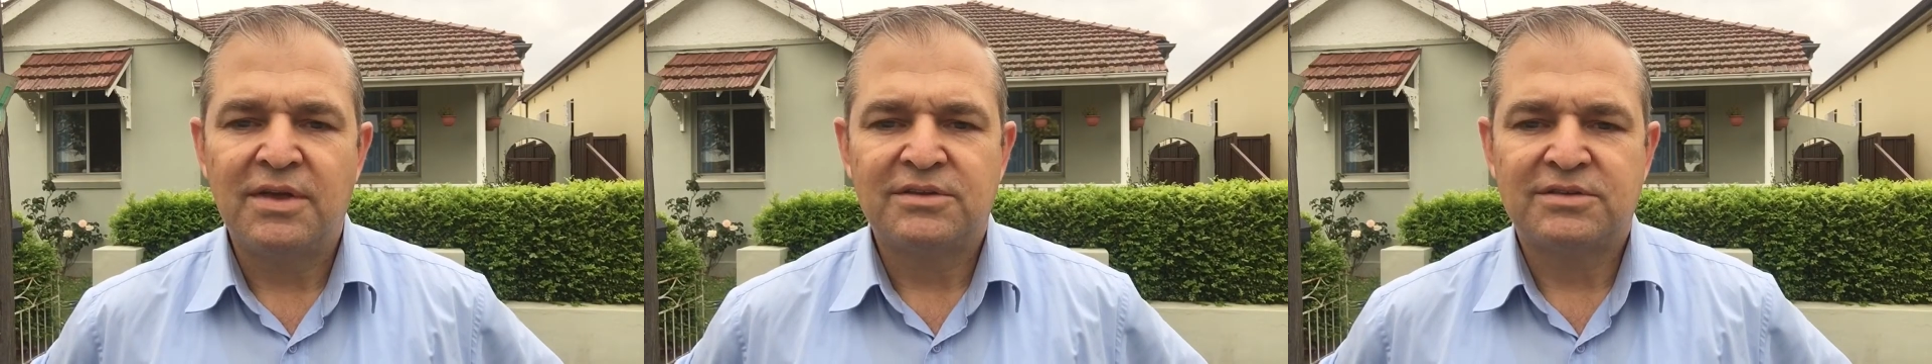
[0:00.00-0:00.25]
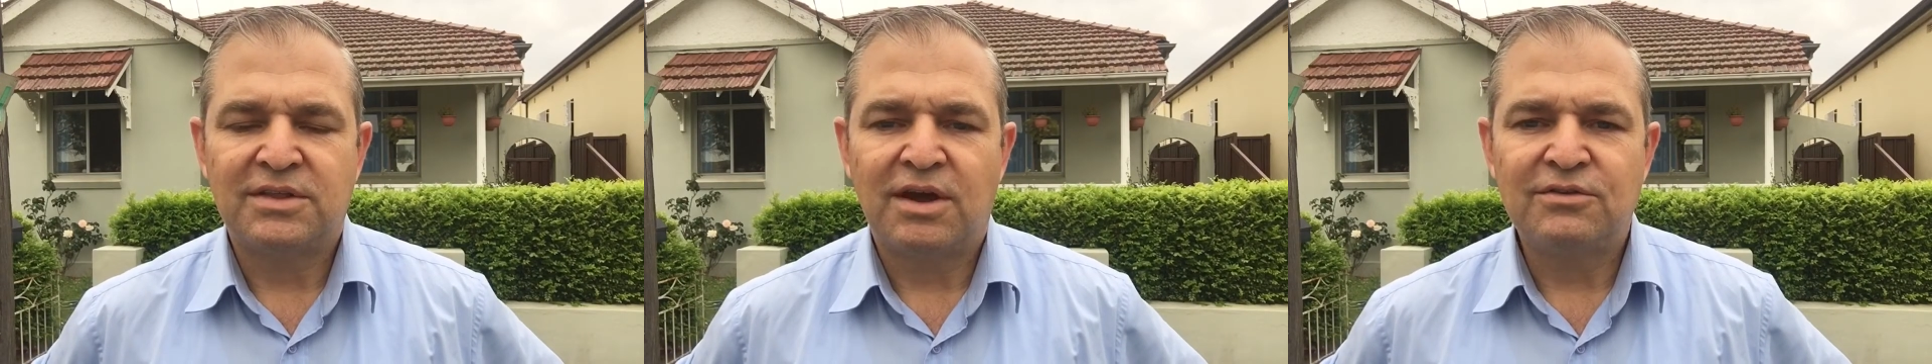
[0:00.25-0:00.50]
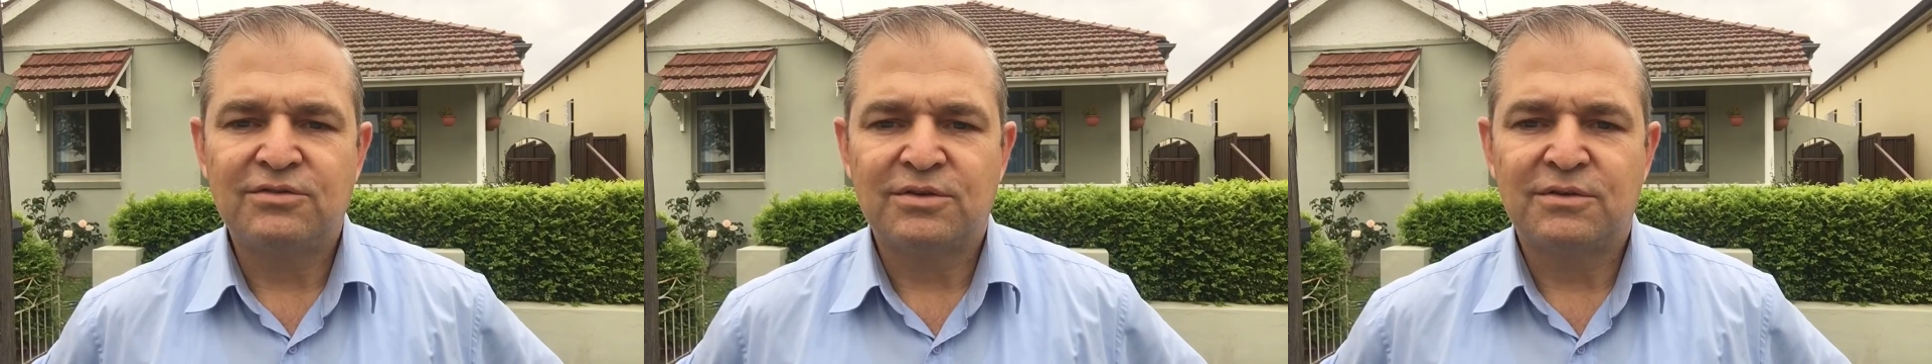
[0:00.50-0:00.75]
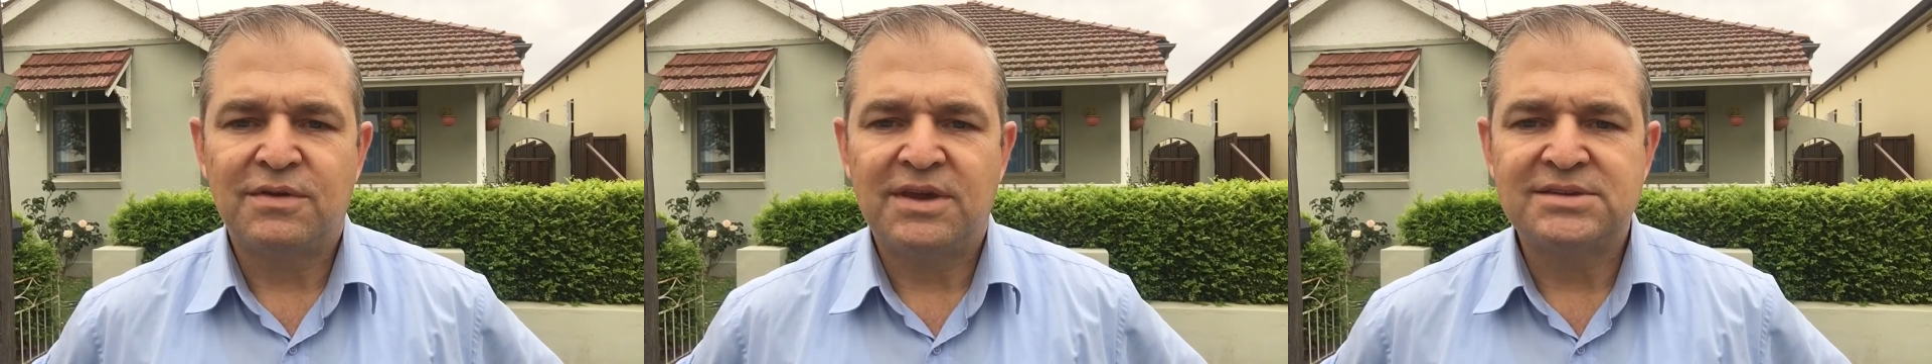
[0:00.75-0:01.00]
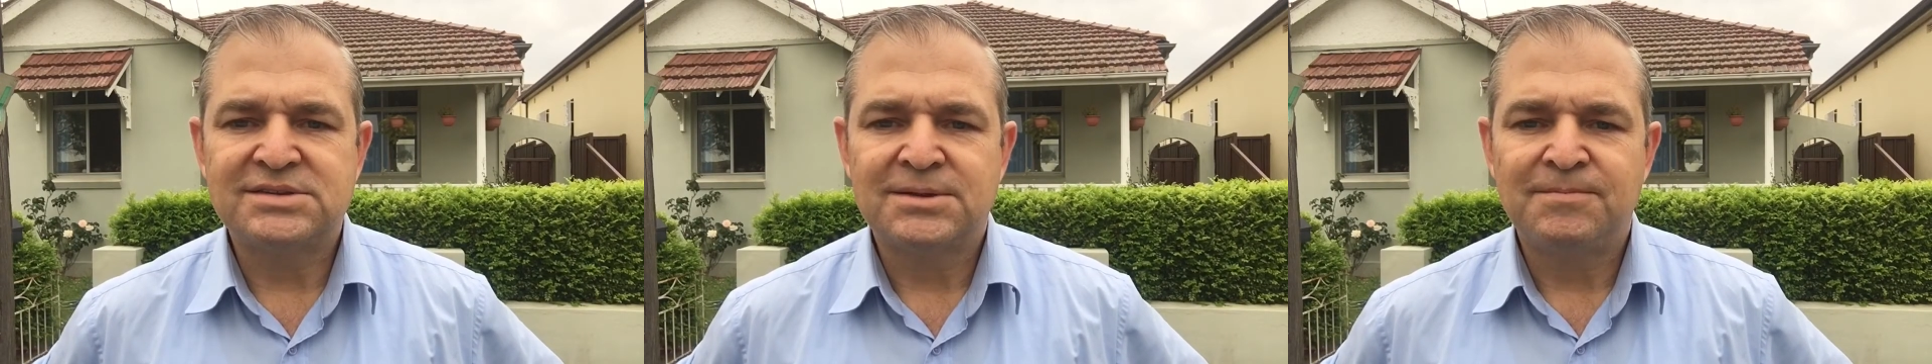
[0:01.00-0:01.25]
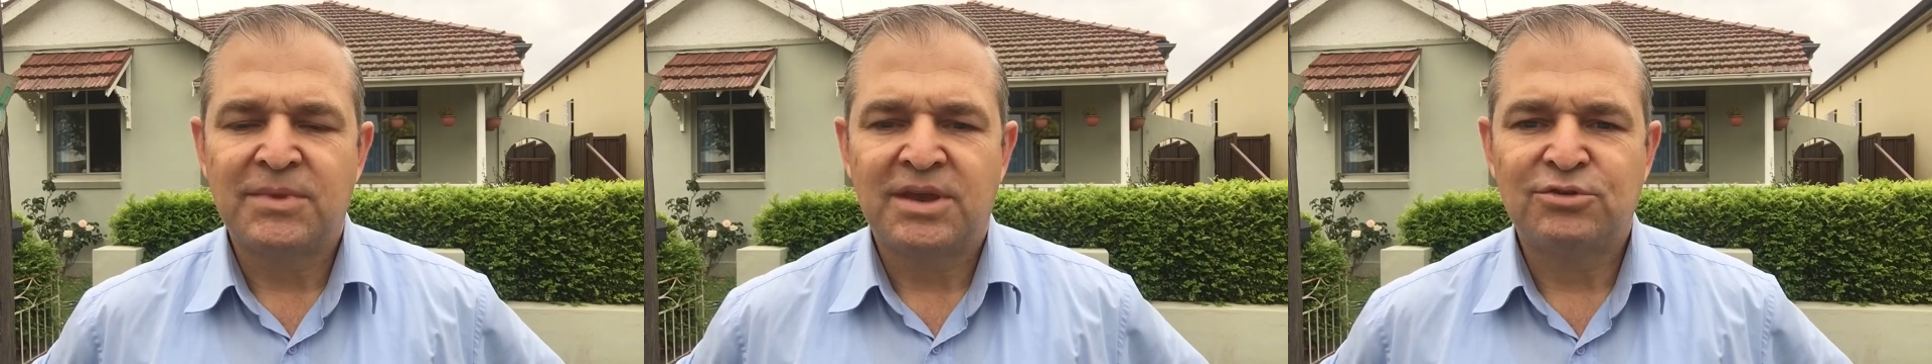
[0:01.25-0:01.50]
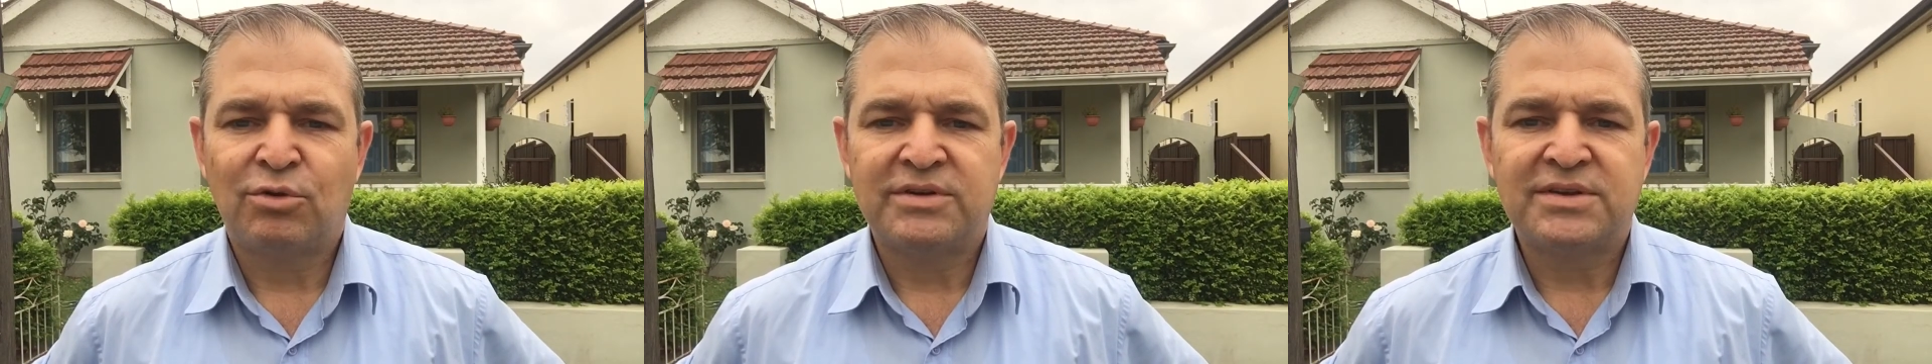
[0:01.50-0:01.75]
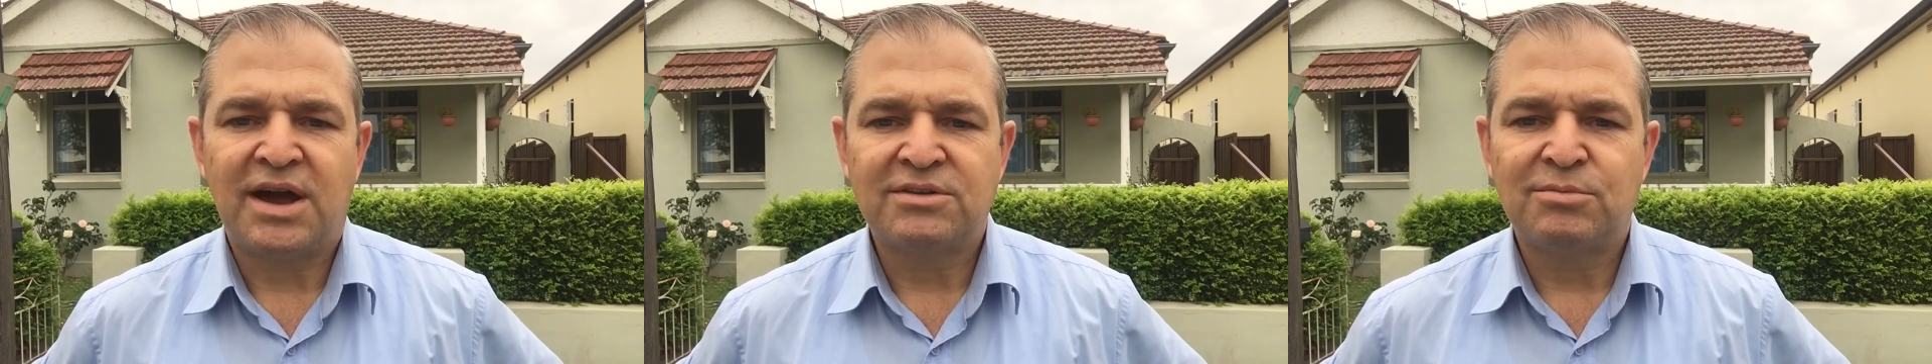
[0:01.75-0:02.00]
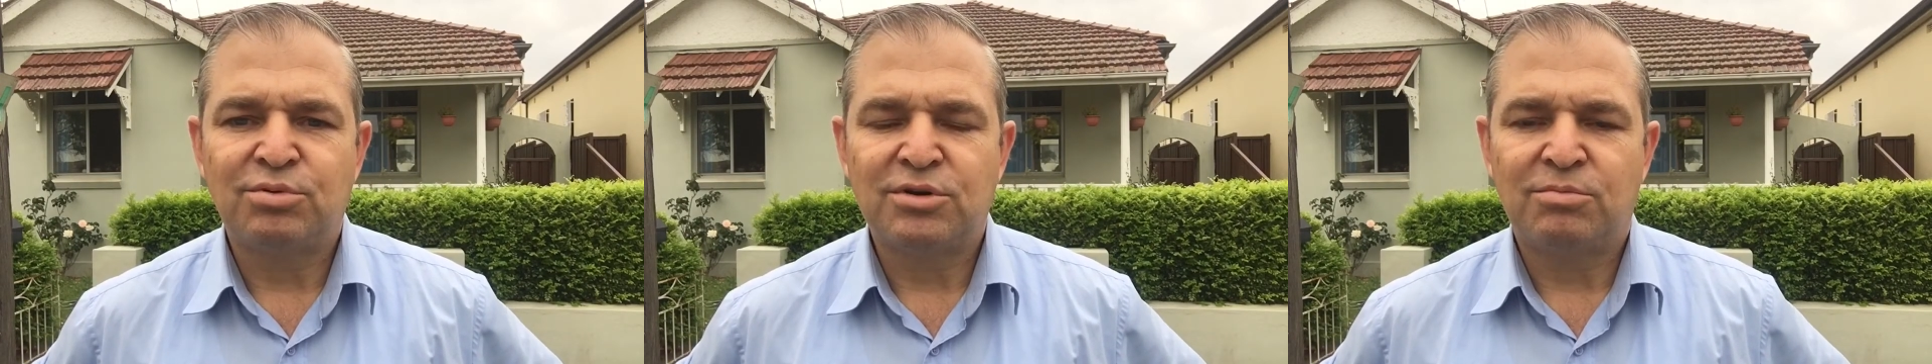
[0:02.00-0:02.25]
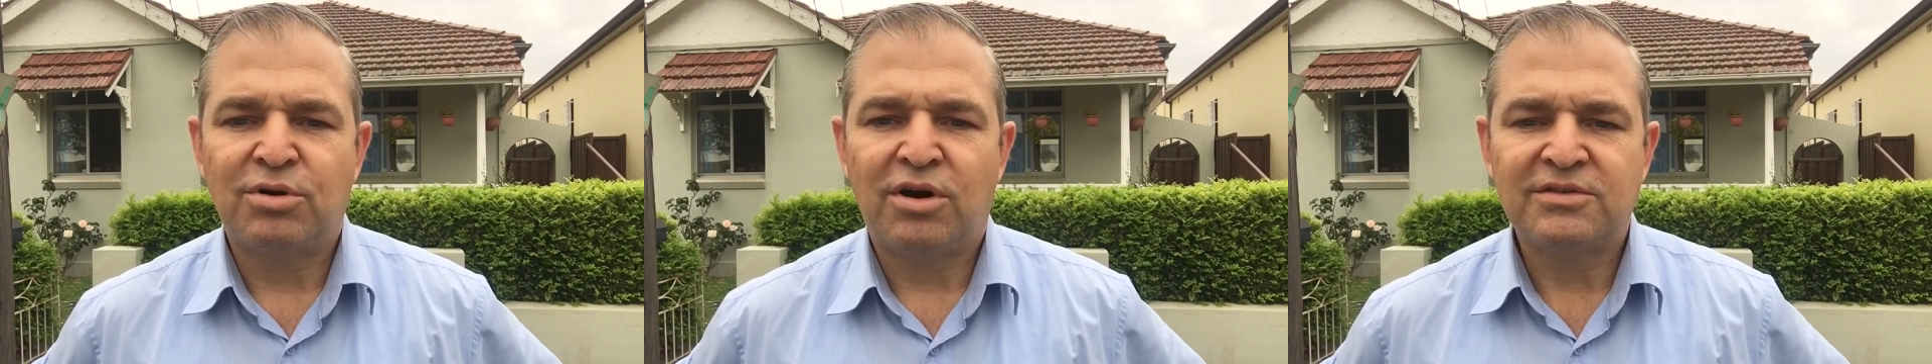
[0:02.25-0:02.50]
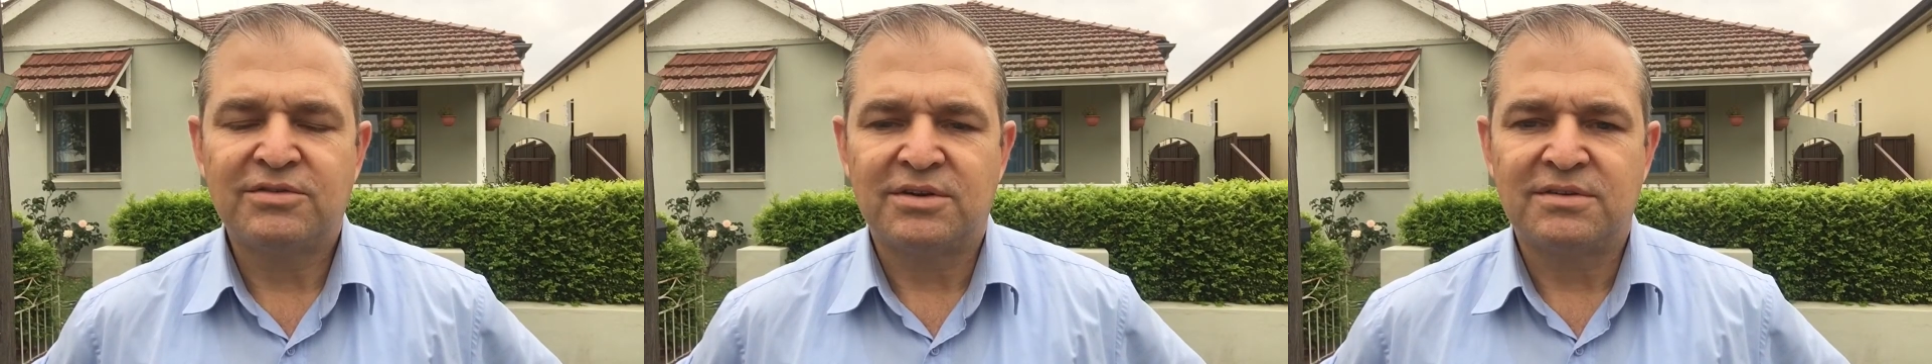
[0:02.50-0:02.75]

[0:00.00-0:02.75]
So those sort of things is always hard to put a price on.